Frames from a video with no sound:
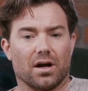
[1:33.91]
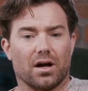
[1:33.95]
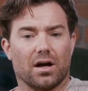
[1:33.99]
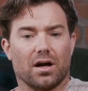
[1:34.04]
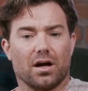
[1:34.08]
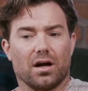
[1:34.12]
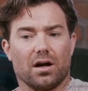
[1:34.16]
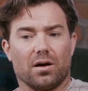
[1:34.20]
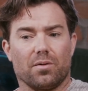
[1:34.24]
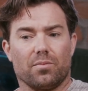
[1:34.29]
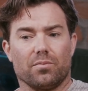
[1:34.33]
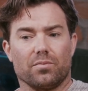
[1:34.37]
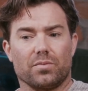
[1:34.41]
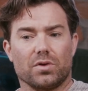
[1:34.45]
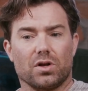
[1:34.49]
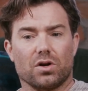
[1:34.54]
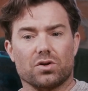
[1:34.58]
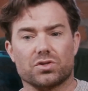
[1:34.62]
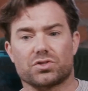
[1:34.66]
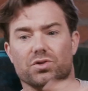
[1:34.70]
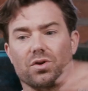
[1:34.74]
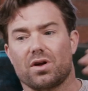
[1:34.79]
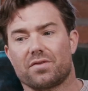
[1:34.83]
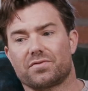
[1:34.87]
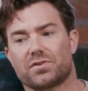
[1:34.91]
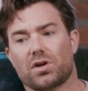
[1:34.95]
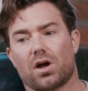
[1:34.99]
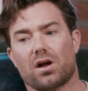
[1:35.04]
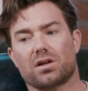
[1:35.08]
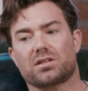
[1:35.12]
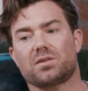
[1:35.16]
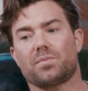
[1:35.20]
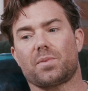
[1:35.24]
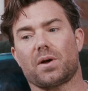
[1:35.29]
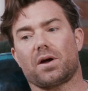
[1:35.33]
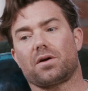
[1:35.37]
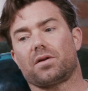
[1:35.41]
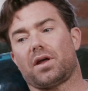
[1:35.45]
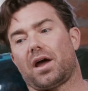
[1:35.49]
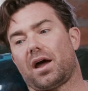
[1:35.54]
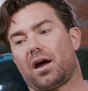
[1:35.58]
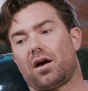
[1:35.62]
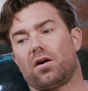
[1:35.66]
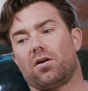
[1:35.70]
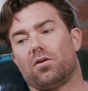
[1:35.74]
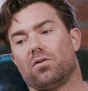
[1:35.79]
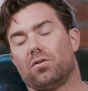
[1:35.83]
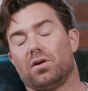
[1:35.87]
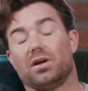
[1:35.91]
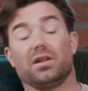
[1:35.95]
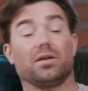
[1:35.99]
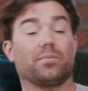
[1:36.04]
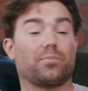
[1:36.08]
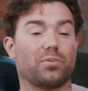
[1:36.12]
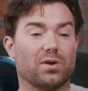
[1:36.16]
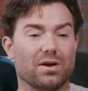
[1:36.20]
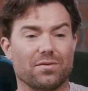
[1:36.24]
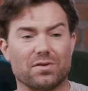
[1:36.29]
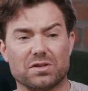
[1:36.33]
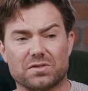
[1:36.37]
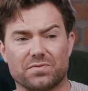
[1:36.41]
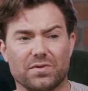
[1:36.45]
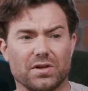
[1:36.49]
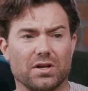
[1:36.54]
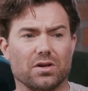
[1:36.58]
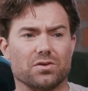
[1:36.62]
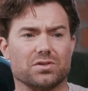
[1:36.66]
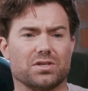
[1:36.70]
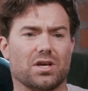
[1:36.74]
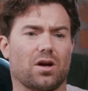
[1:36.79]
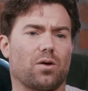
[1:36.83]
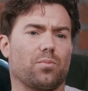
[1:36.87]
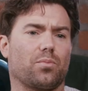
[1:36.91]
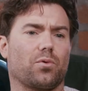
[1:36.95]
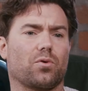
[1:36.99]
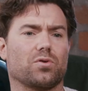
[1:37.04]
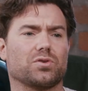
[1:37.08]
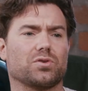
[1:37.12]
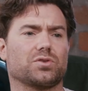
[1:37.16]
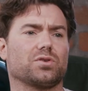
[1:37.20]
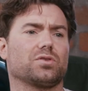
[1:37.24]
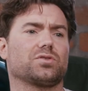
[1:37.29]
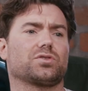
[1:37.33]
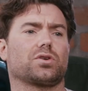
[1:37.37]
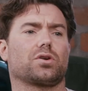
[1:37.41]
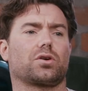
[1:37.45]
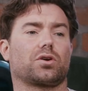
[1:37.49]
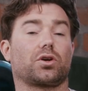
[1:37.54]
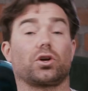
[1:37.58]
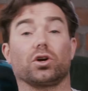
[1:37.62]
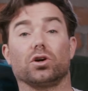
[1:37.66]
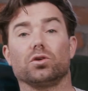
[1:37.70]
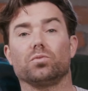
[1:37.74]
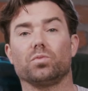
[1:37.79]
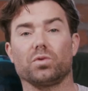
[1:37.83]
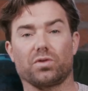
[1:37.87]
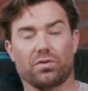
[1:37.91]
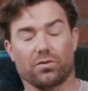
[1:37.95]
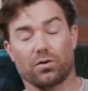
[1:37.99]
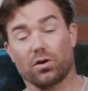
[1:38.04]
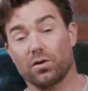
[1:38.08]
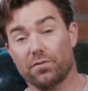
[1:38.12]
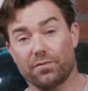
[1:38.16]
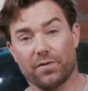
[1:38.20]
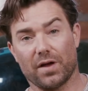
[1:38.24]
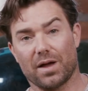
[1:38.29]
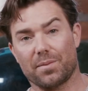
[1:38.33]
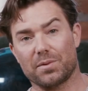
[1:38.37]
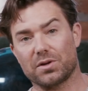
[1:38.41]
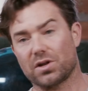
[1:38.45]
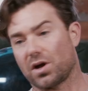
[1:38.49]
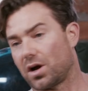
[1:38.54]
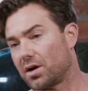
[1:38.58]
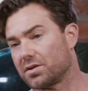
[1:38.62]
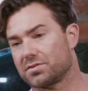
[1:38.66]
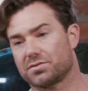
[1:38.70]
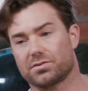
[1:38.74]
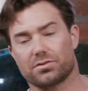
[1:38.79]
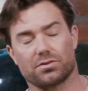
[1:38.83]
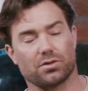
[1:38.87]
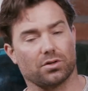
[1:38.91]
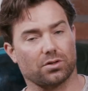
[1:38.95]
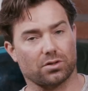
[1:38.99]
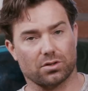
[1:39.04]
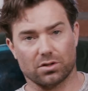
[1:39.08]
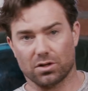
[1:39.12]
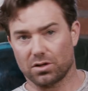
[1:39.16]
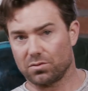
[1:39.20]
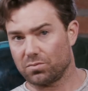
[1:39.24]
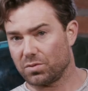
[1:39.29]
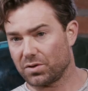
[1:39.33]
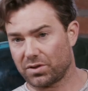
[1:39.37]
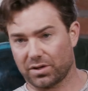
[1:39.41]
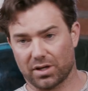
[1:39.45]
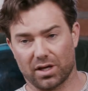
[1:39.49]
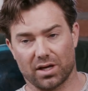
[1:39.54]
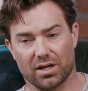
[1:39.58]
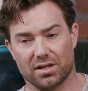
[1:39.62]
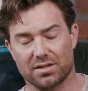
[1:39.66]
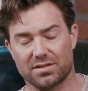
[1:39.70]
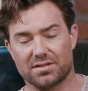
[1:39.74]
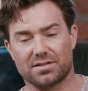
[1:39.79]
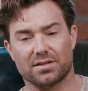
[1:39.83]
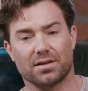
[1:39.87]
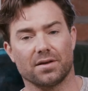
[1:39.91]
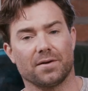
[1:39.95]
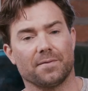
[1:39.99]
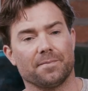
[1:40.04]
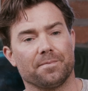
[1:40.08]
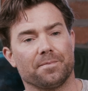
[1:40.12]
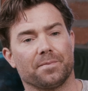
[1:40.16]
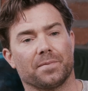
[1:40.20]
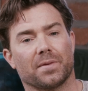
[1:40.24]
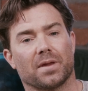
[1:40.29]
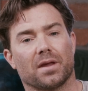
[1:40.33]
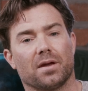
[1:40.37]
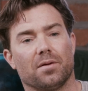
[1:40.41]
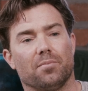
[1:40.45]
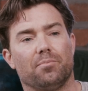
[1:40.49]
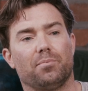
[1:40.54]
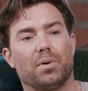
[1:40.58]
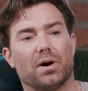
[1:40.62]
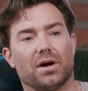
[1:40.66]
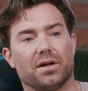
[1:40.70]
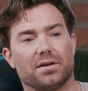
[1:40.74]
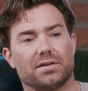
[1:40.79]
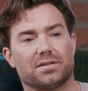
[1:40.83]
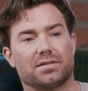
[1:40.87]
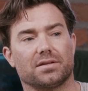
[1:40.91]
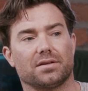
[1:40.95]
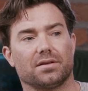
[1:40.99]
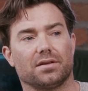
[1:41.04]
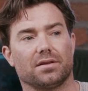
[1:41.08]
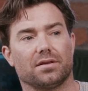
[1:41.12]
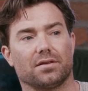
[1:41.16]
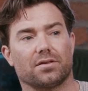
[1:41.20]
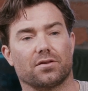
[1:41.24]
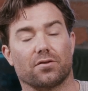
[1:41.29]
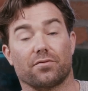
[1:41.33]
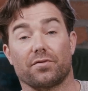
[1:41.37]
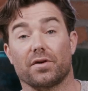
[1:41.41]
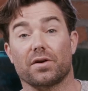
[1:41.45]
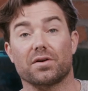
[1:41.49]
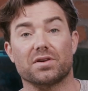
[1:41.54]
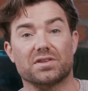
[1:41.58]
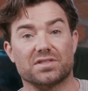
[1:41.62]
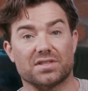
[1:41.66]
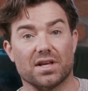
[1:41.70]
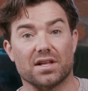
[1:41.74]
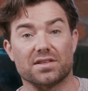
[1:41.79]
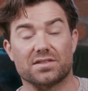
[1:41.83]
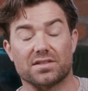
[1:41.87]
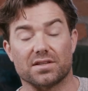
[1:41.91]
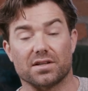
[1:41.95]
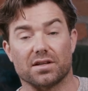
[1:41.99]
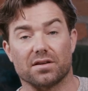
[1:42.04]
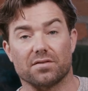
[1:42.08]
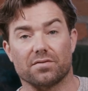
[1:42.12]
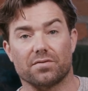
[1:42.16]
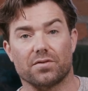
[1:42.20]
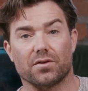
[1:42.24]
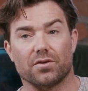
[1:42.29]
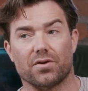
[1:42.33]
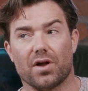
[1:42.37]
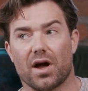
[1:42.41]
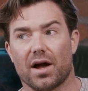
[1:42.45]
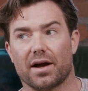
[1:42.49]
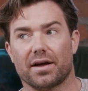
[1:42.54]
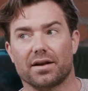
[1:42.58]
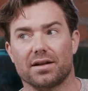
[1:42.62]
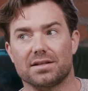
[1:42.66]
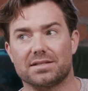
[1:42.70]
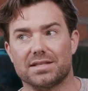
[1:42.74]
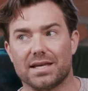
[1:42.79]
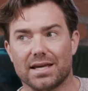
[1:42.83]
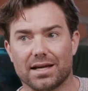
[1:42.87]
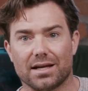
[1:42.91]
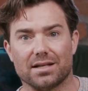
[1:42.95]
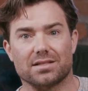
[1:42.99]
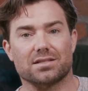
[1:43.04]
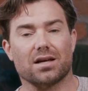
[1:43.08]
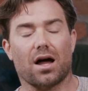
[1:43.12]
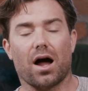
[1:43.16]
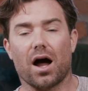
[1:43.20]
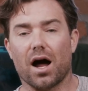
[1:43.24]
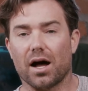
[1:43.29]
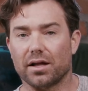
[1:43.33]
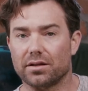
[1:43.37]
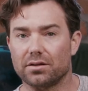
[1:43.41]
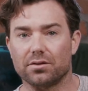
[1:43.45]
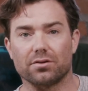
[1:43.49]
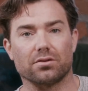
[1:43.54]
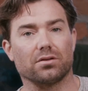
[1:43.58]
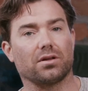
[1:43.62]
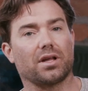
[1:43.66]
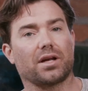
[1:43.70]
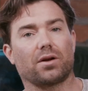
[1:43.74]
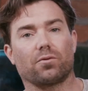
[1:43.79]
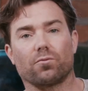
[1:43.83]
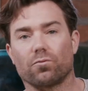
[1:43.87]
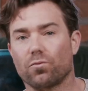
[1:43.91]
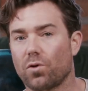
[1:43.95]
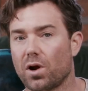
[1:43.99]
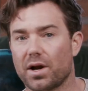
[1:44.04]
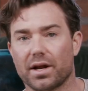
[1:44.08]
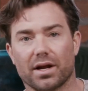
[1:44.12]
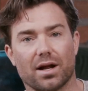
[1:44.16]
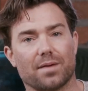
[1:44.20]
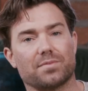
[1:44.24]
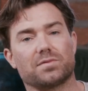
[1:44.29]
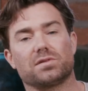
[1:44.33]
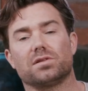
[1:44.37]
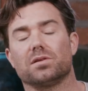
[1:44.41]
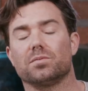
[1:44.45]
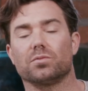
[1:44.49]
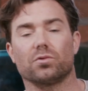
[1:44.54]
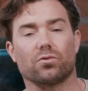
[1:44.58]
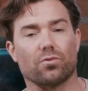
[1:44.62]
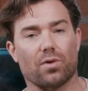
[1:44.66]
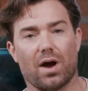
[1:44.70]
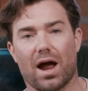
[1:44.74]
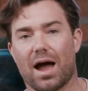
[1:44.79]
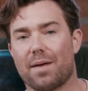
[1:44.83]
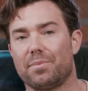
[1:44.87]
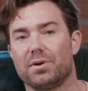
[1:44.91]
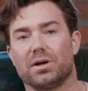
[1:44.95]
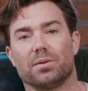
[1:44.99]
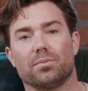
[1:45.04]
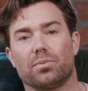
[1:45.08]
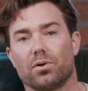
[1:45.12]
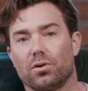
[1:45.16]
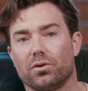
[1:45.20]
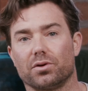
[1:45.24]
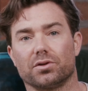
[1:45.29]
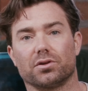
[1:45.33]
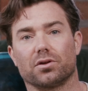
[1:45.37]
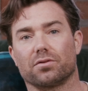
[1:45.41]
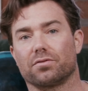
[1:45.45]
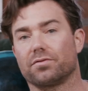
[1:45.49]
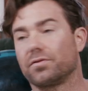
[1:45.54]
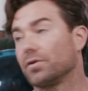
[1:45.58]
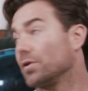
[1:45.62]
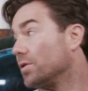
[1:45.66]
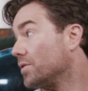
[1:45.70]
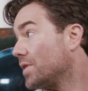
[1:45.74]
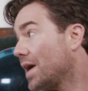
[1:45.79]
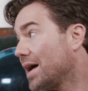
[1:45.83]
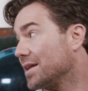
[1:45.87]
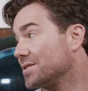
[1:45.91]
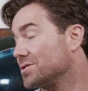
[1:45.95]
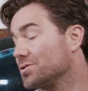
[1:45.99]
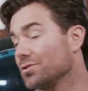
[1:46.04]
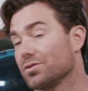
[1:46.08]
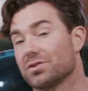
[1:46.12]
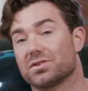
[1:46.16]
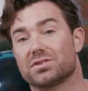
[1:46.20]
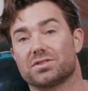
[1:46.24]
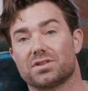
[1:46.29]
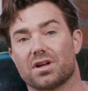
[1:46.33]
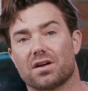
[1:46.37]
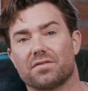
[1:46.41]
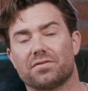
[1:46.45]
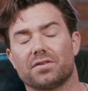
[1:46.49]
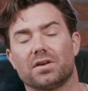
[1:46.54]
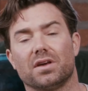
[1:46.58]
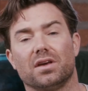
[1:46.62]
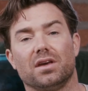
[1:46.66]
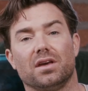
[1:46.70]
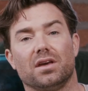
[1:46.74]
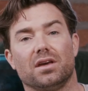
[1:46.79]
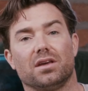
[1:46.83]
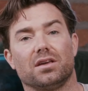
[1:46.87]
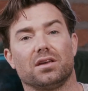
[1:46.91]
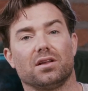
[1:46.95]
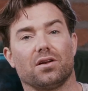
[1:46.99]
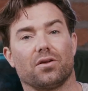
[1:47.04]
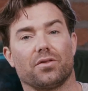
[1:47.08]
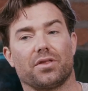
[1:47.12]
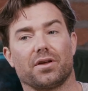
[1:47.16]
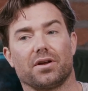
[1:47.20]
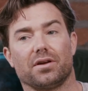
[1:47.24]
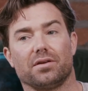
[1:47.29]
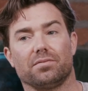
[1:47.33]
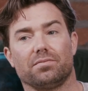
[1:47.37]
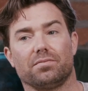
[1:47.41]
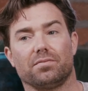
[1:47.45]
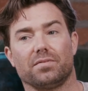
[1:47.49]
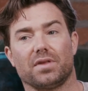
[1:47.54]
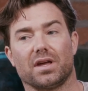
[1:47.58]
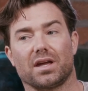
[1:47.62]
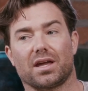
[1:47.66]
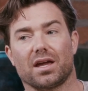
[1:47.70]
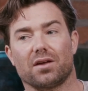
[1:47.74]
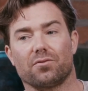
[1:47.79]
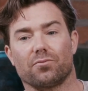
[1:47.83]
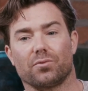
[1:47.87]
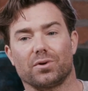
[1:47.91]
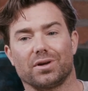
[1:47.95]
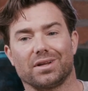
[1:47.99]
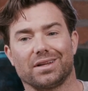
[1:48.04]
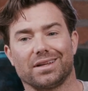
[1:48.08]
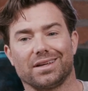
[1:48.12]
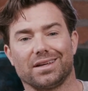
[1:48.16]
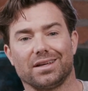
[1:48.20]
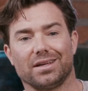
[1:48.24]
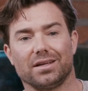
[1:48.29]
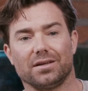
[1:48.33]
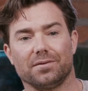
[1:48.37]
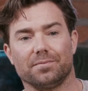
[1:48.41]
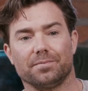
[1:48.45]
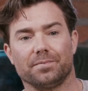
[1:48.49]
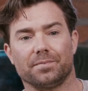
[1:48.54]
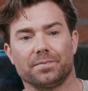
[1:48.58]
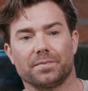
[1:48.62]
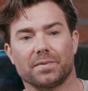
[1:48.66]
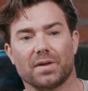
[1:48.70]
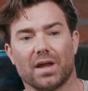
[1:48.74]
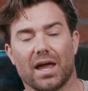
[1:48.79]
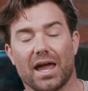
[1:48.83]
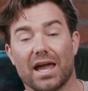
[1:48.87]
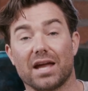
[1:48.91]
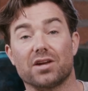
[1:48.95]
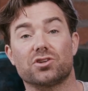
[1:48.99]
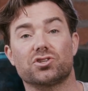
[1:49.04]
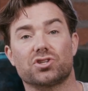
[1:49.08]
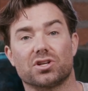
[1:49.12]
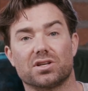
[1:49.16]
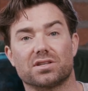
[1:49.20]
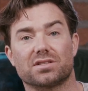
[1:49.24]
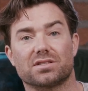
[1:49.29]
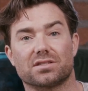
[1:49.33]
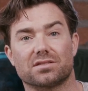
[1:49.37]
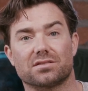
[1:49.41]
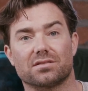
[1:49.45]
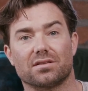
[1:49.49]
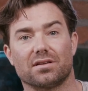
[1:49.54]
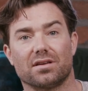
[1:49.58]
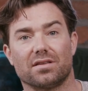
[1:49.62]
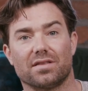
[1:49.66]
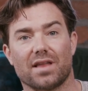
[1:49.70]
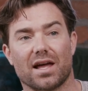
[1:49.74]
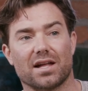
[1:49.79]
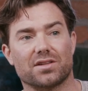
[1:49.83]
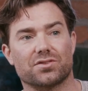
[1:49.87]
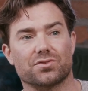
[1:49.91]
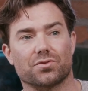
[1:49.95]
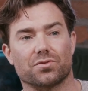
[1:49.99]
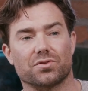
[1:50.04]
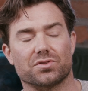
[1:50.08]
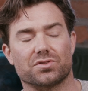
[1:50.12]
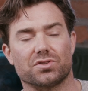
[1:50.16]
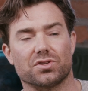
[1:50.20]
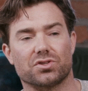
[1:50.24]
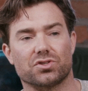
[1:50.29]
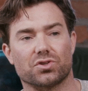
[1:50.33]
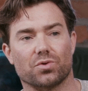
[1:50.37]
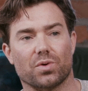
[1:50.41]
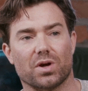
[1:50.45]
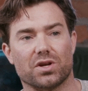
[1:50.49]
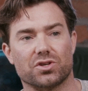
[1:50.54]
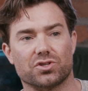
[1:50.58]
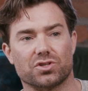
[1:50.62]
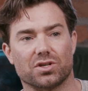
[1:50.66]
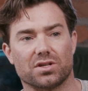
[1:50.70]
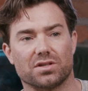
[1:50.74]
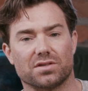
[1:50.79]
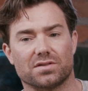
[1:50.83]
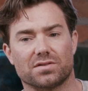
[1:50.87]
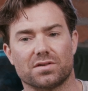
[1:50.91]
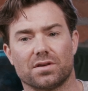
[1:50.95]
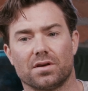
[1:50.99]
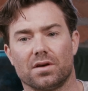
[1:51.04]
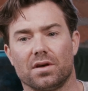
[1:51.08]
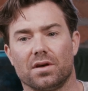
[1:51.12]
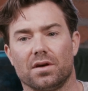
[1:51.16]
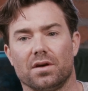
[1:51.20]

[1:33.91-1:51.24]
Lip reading: You know, so I've talked about how in previous videos, how Borzois are good with good family dogs. They're good with kids, but they're very sensitive. They're not going to take a toddler, like running up to them, grabbing, pulling their fur, that sort of stuff. You know, they get really anxious in that sort of situations.